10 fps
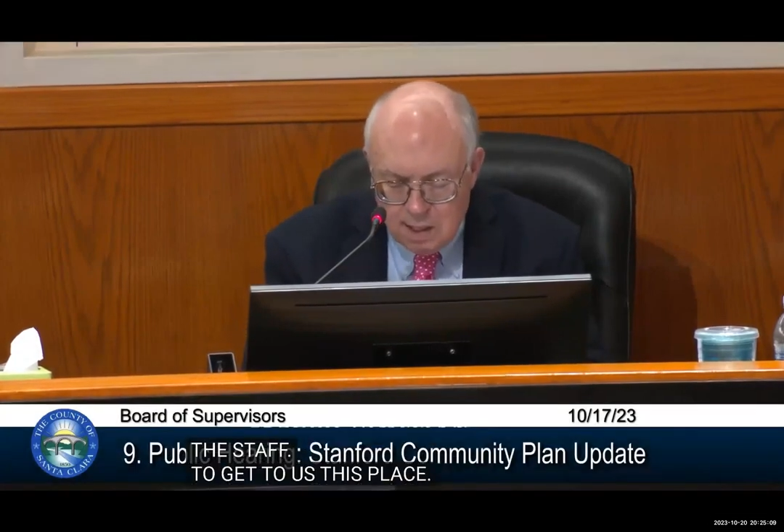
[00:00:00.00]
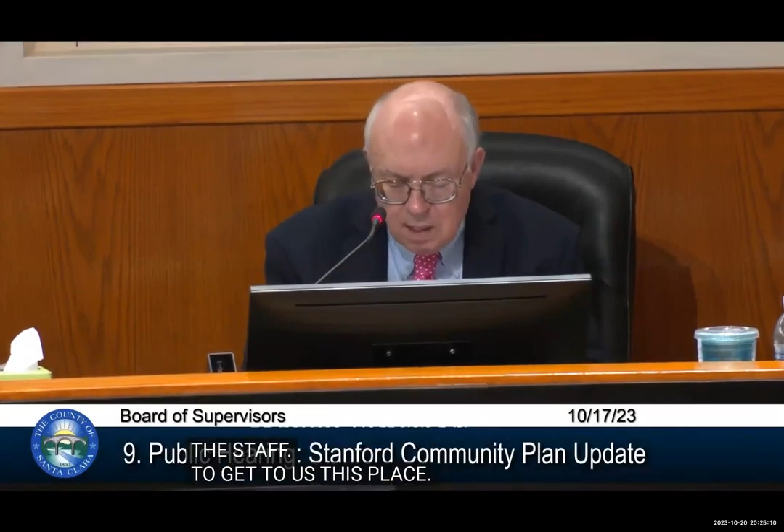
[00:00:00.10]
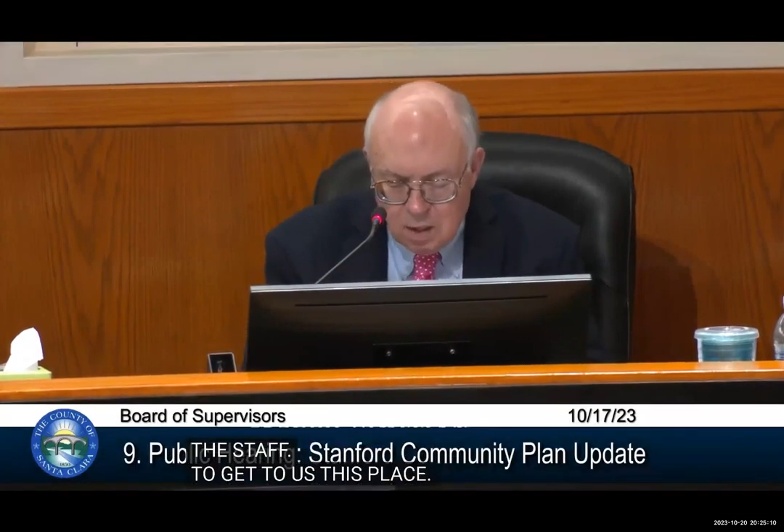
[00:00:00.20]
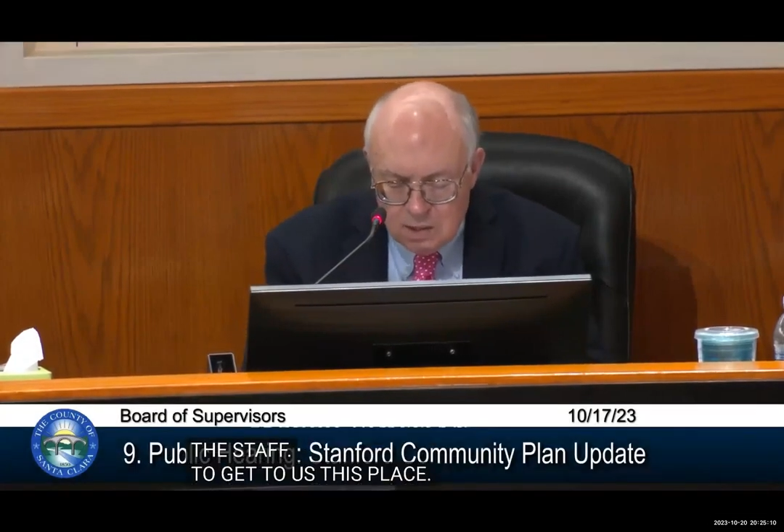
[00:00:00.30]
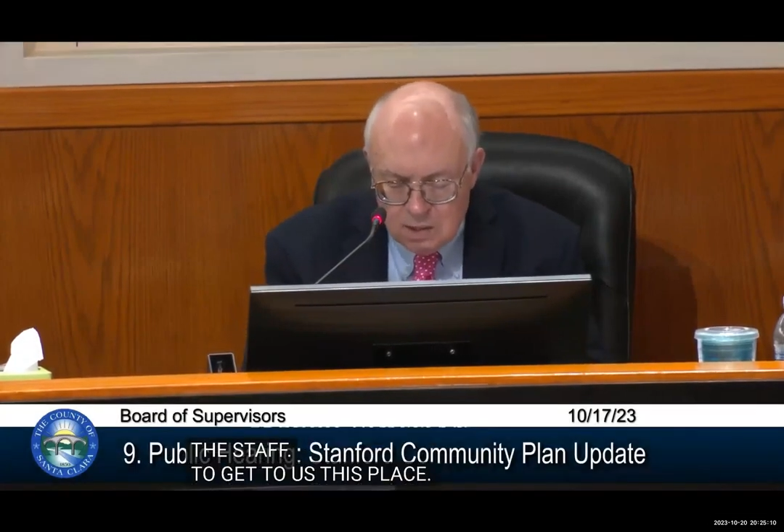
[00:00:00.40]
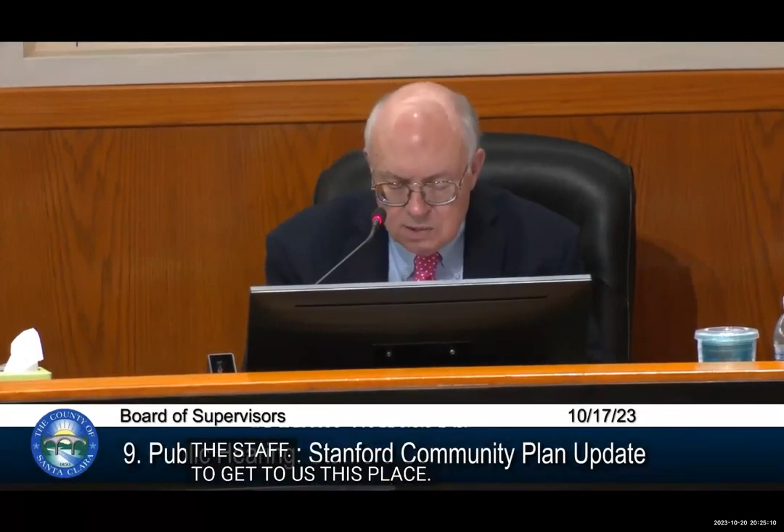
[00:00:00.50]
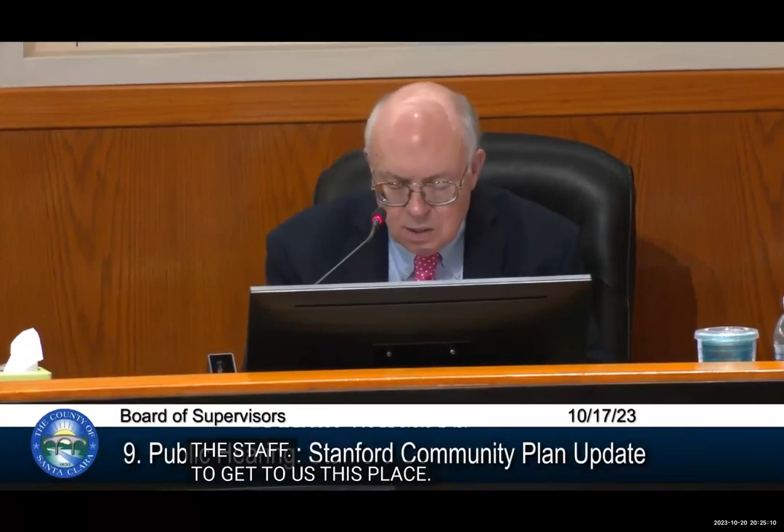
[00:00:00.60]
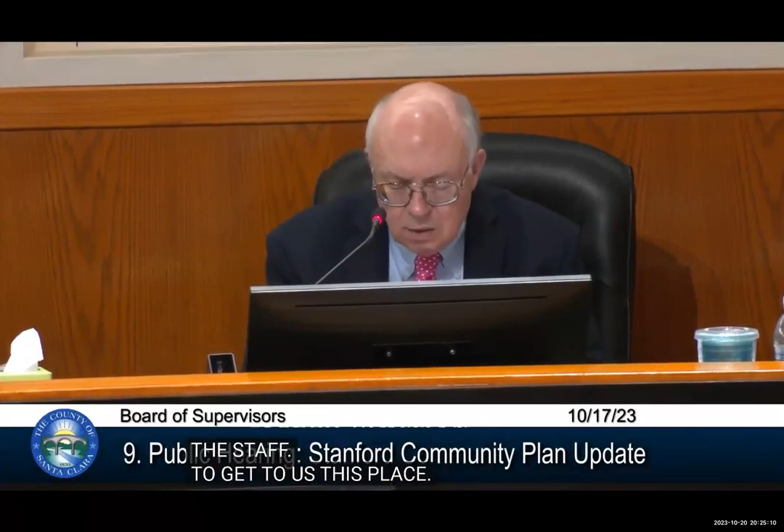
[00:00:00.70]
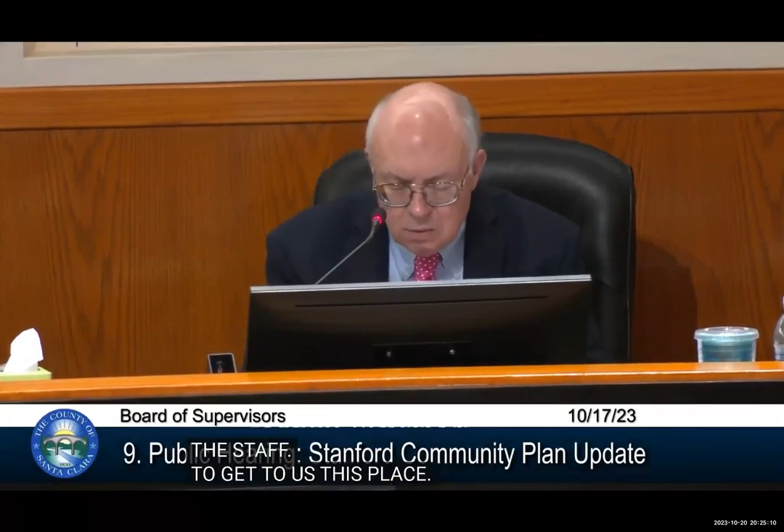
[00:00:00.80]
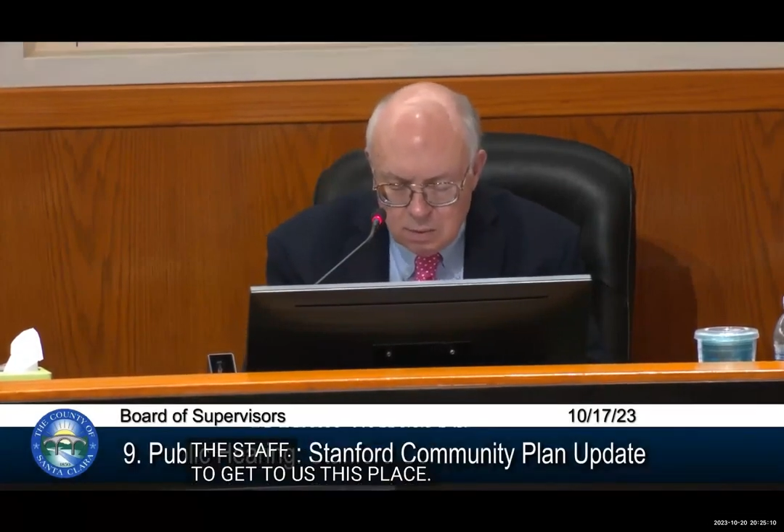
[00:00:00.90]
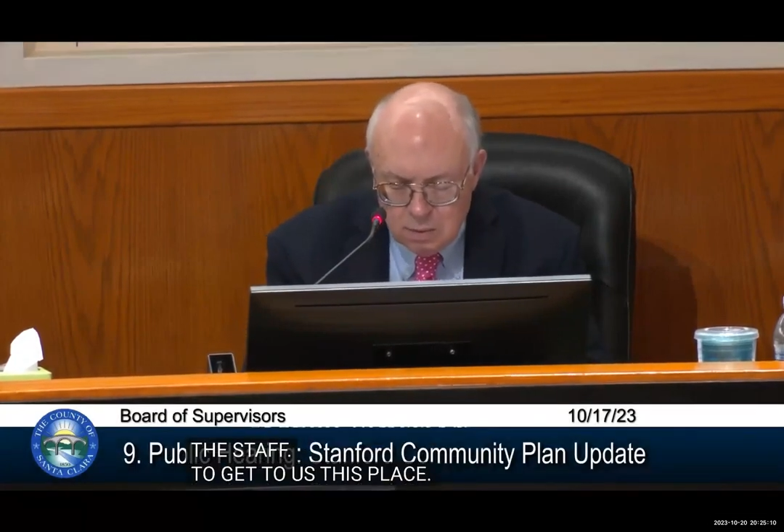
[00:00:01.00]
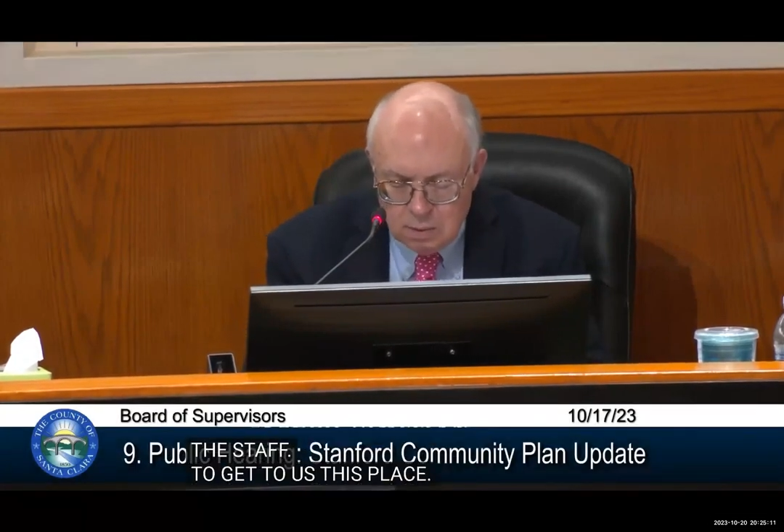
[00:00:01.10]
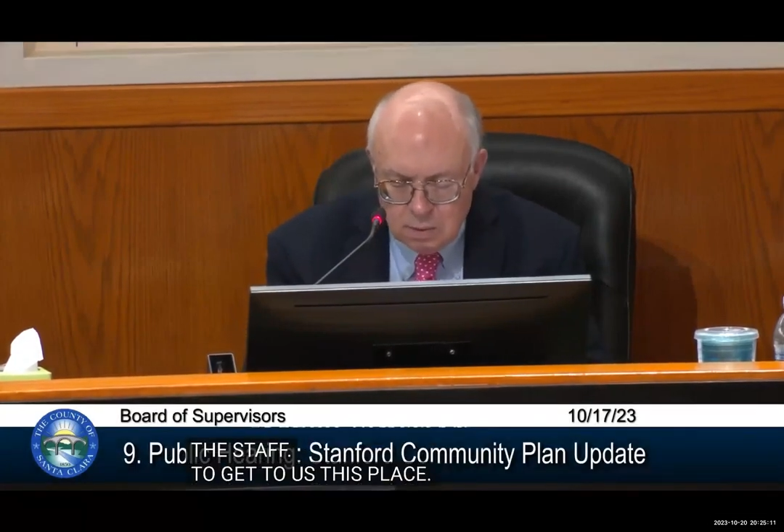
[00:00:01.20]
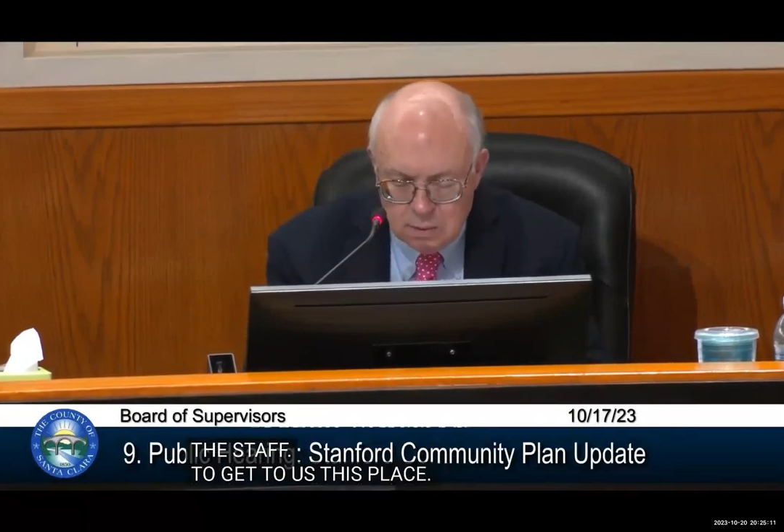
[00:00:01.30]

Also,